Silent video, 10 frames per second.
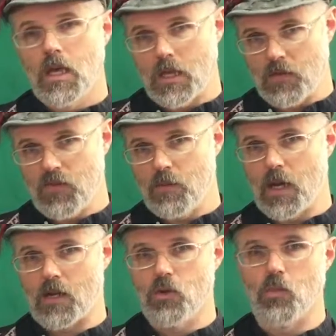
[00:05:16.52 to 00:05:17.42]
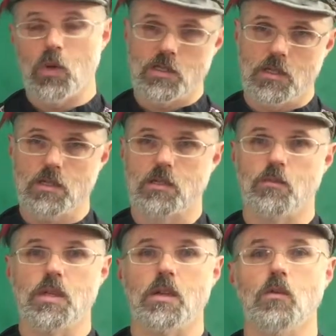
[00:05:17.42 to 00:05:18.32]
The feedback loop, once it is
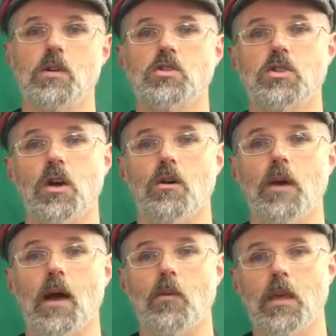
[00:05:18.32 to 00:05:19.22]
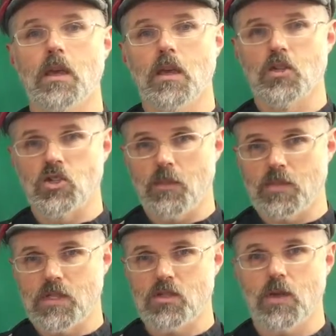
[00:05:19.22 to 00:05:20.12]
complete, will show how we shape
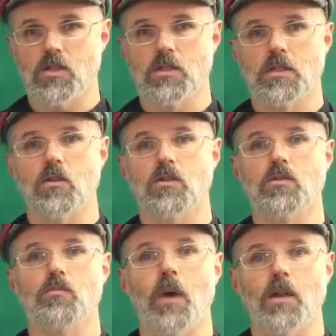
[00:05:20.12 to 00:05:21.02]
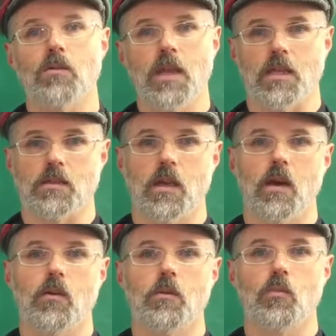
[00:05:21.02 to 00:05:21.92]
situations in order to better meet
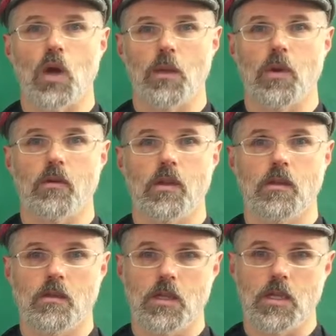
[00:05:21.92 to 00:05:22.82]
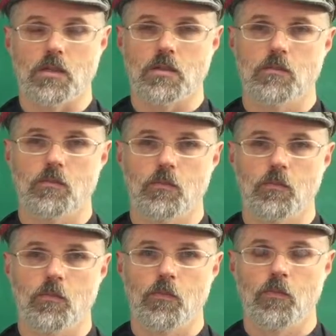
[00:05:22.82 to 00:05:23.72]
our primary needs.
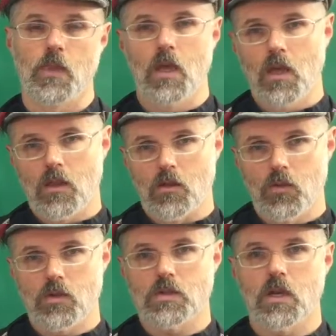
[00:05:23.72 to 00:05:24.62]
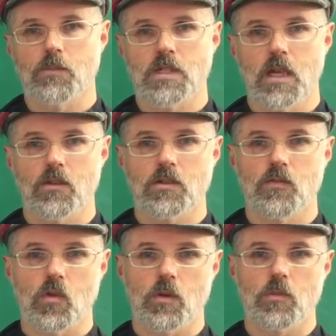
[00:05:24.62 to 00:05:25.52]
The roots come together to
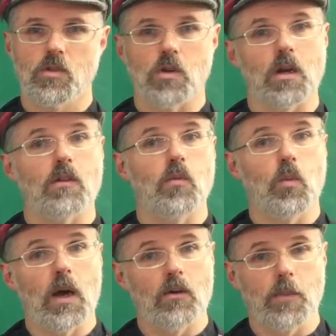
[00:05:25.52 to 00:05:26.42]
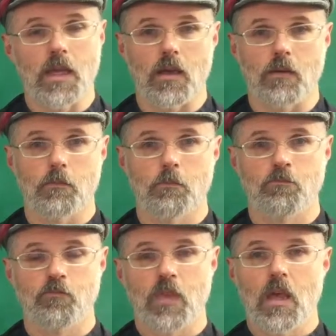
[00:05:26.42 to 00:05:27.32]
form the trunk of well-being.
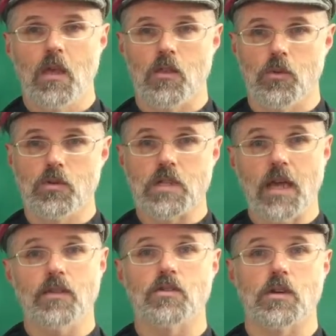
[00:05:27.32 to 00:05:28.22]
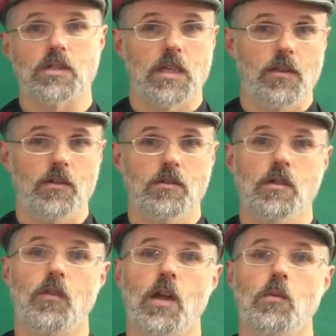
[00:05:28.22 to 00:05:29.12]
The roots and the trunk together
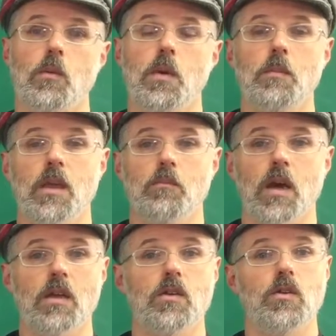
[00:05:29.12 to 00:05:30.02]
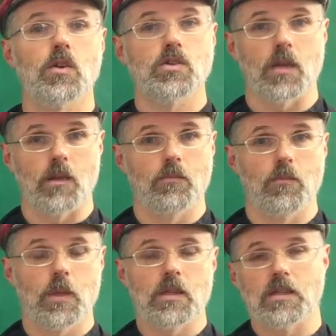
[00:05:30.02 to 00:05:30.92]
define what we mean by nurturing
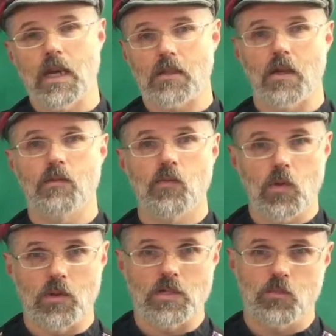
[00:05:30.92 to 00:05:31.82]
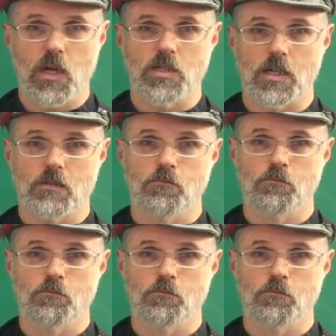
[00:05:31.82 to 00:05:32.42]
in the tagline for this project,